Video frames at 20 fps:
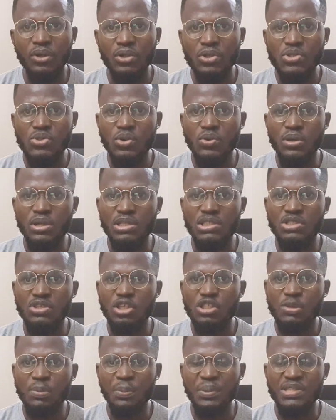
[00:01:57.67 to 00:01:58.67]
So it's
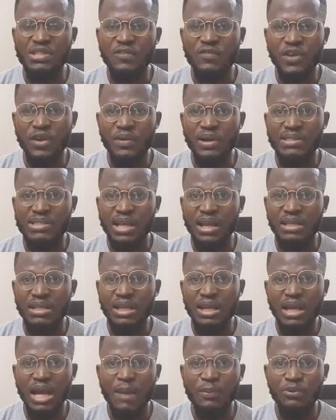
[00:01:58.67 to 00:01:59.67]
just the perseverance, and it
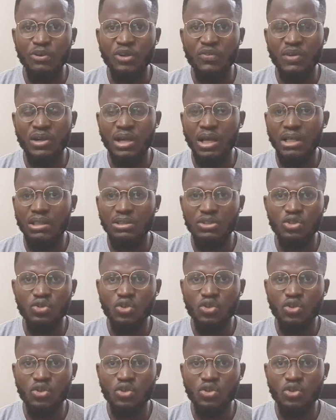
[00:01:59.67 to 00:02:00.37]
didn't happen overnight.